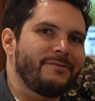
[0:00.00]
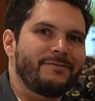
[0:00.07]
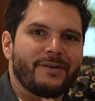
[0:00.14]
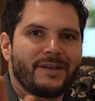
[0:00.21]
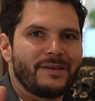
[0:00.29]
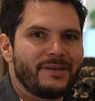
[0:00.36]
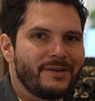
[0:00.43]

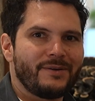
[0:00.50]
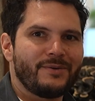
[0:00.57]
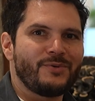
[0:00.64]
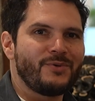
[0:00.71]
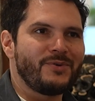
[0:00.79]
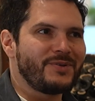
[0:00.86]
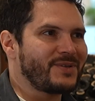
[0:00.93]
any
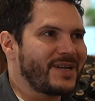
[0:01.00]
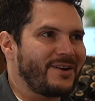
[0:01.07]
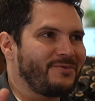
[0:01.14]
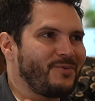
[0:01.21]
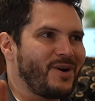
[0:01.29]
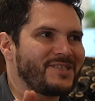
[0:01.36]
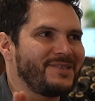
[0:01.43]
who's kind of
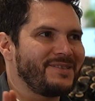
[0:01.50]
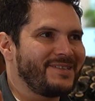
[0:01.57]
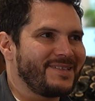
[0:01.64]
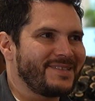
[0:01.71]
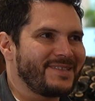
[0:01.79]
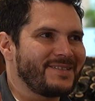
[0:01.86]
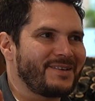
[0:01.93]
watching this
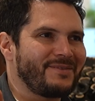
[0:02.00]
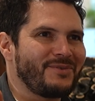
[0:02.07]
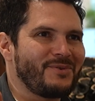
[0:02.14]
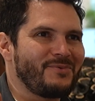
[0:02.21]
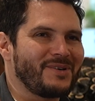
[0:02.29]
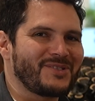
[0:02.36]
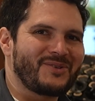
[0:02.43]
interview
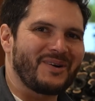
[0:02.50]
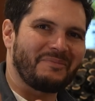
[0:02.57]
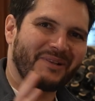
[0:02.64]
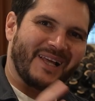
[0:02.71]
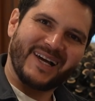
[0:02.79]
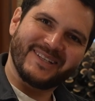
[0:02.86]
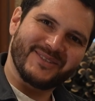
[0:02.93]
wants to
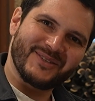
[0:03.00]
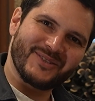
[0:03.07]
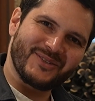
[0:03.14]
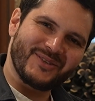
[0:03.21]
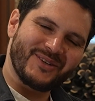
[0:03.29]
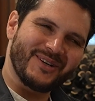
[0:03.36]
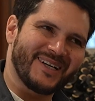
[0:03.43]
apply to the studio,